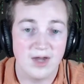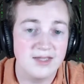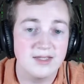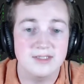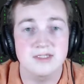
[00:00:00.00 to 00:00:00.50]
I
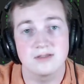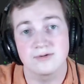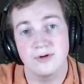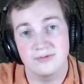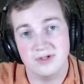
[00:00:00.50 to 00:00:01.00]
can't see the
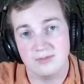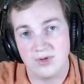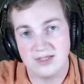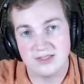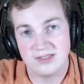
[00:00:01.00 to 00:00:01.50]
code that
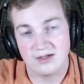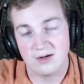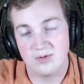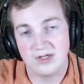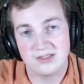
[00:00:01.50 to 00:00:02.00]
comprises that
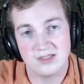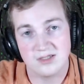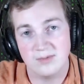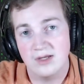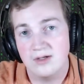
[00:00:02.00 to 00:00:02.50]
operating system.